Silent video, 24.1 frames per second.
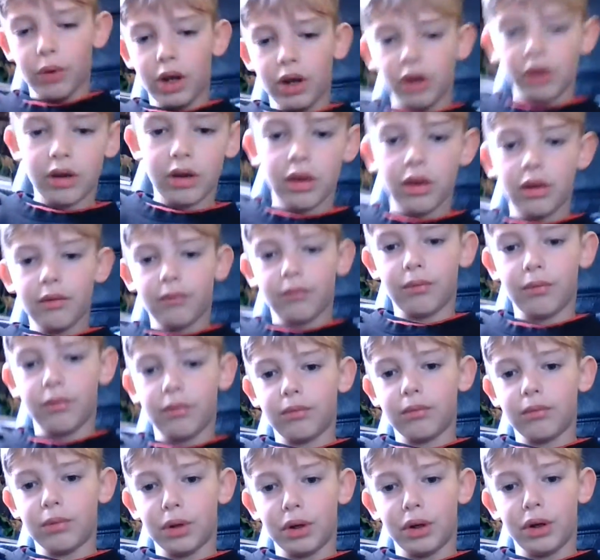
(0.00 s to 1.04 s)
we
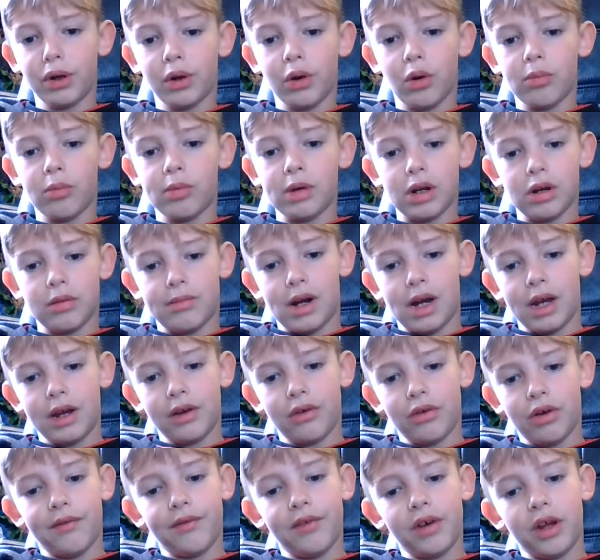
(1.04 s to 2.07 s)
we go by our
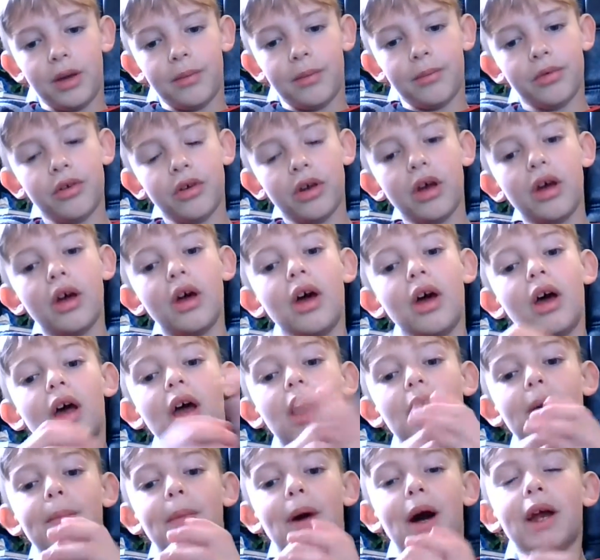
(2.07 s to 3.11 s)
Minecraft names.
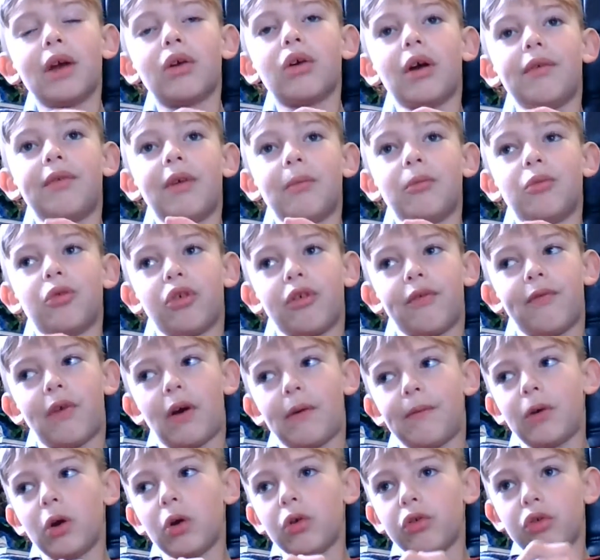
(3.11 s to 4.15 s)
In Minecraft, I'm
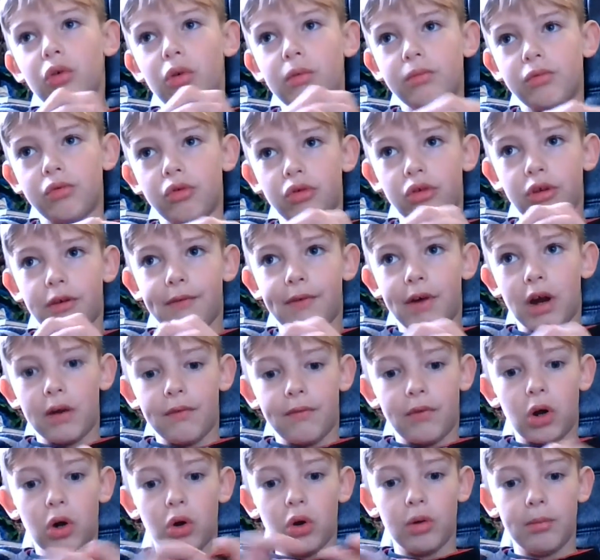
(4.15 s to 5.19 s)
Drizzy5R, so I'm
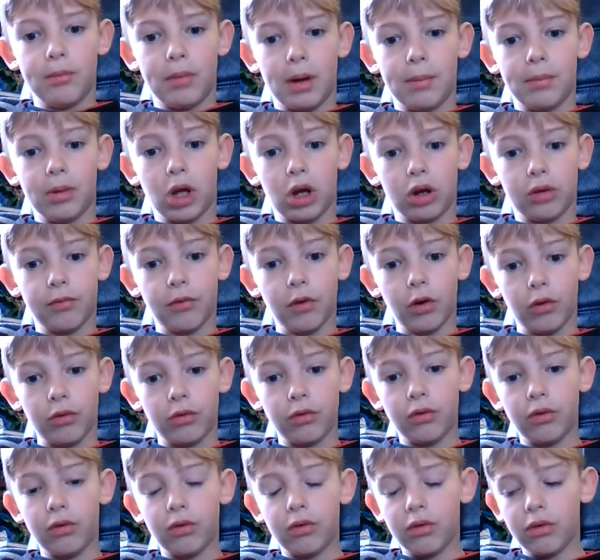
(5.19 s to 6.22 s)
Drizzy5R in my block word.
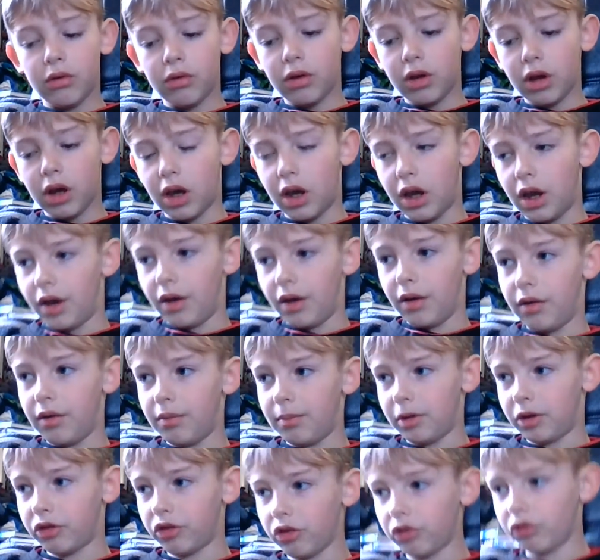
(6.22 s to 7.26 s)
And
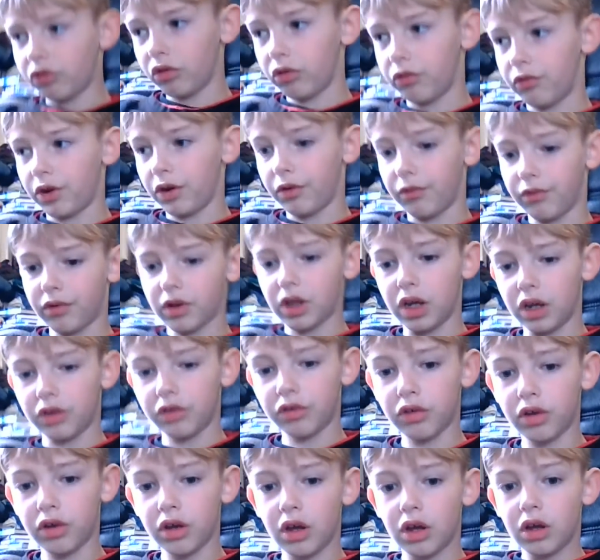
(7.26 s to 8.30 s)
my sister is
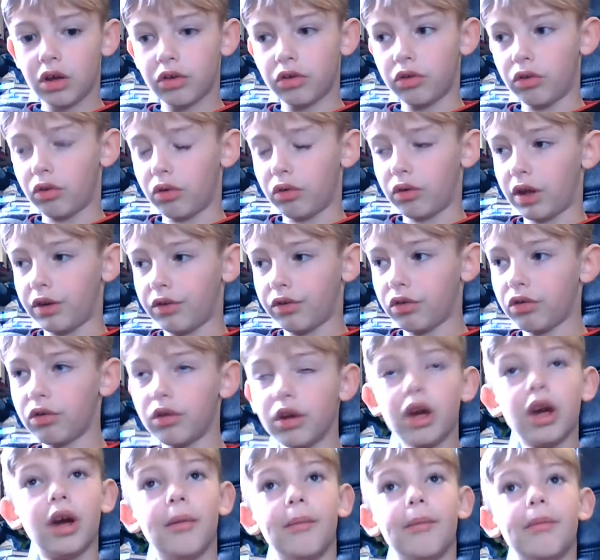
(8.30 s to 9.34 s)
Reese, so that's her
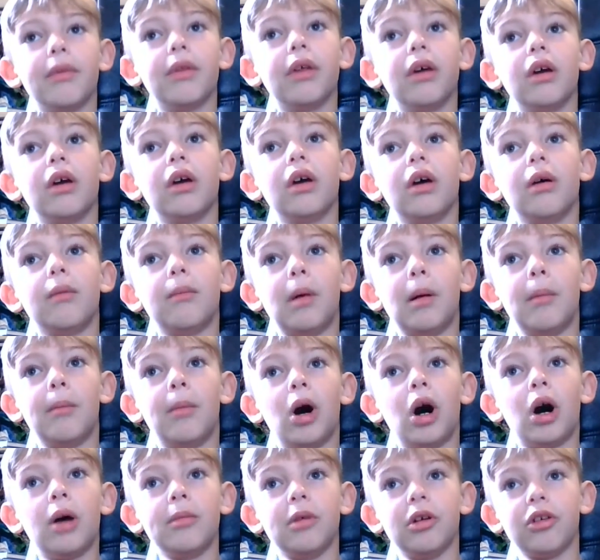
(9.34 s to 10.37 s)
name. My
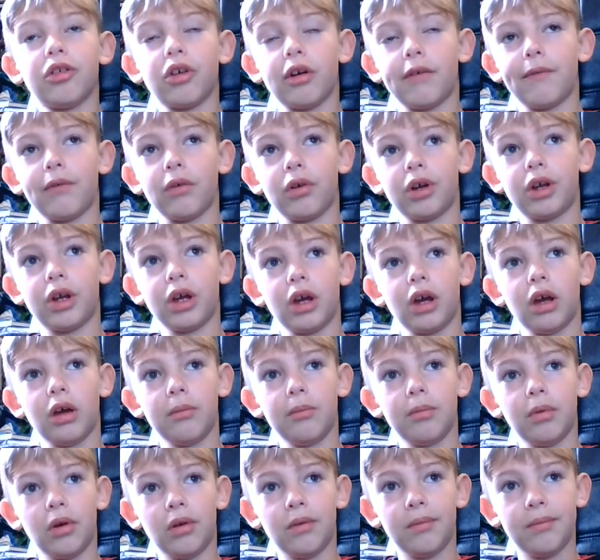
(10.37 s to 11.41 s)
mom is I
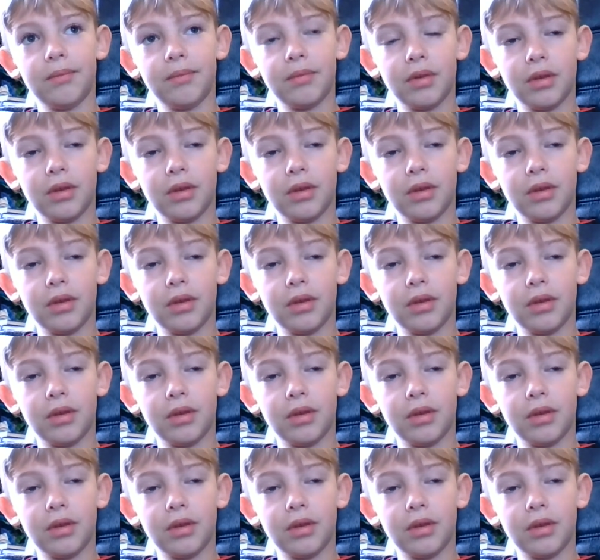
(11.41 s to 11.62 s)
forget, but